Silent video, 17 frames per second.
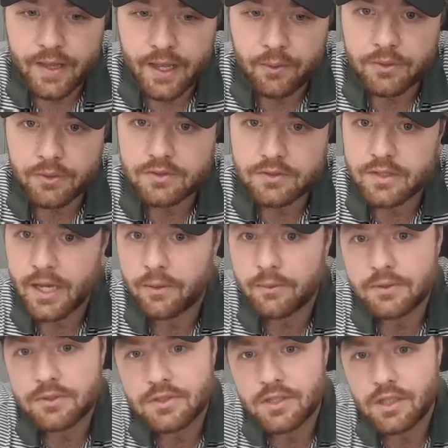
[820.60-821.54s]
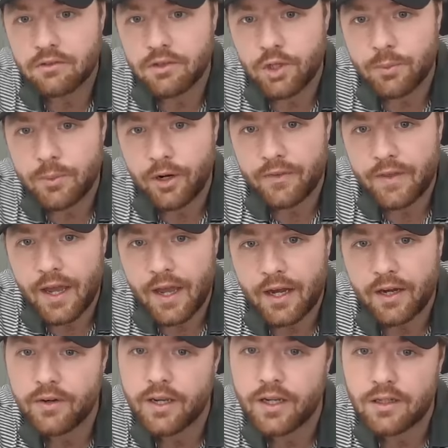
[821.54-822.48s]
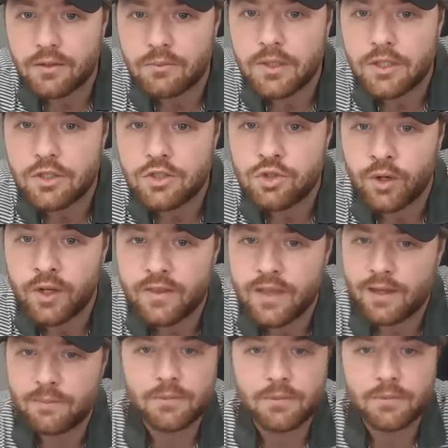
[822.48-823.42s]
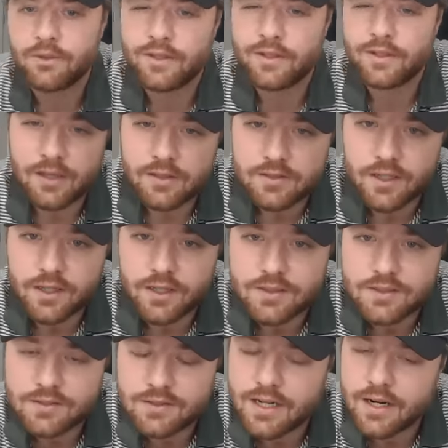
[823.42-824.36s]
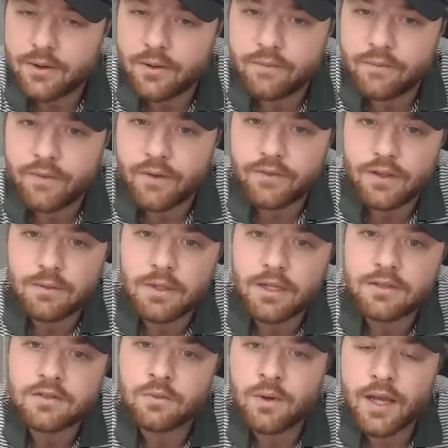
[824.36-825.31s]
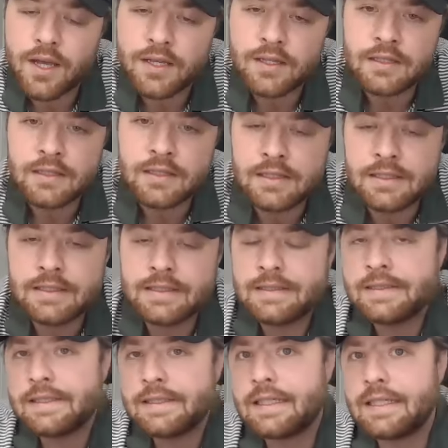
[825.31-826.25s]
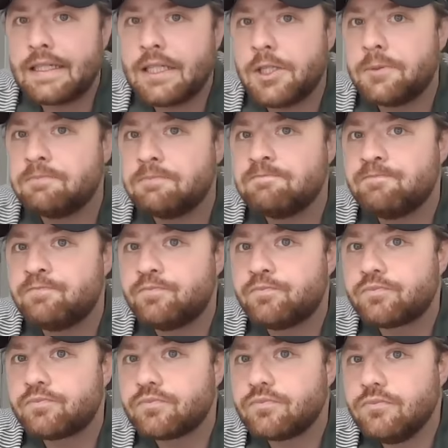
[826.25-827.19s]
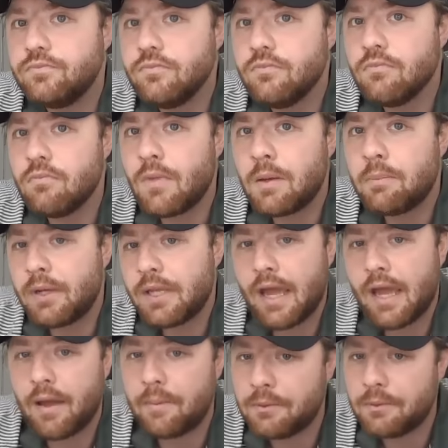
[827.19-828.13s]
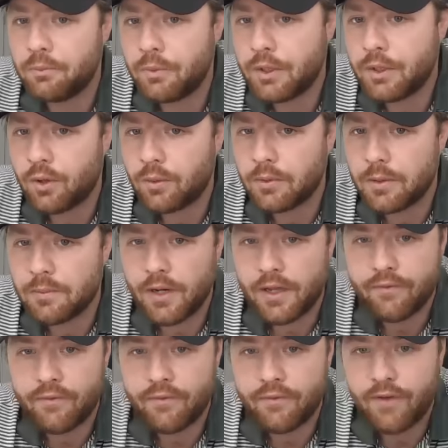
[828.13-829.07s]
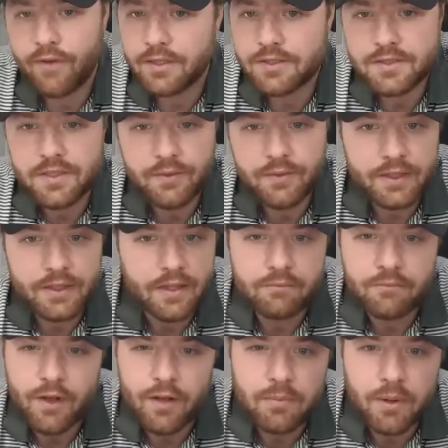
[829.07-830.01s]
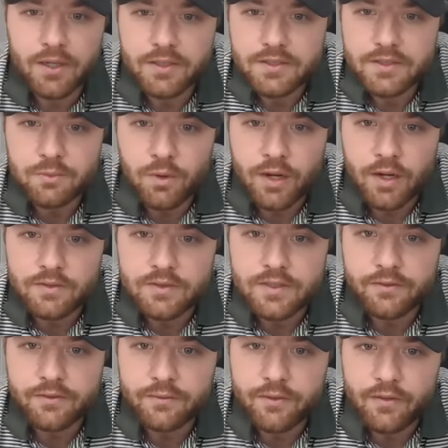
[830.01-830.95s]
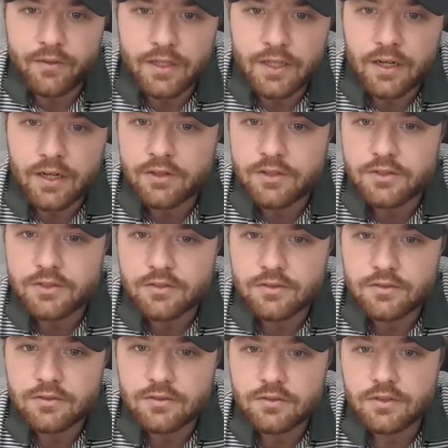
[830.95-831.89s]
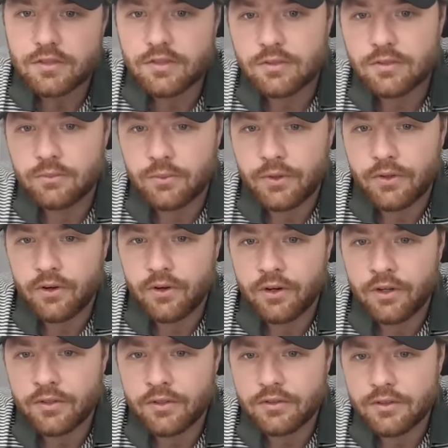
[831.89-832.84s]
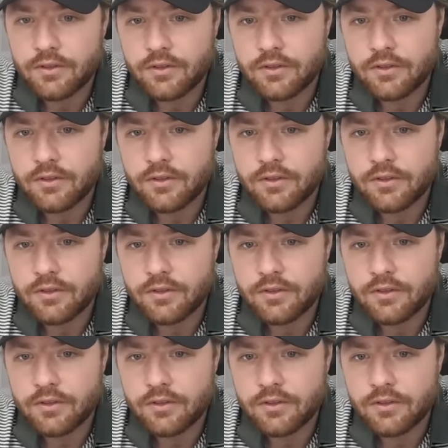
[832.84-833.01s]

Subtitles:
And that was a little bit on the higher end, and we enjoyed that. The only downside is it's an hour and 15 minutes away. But yeah, we normally play 5 pounds and stuff like that. 5 pounds is what, $75, $80 with a cart?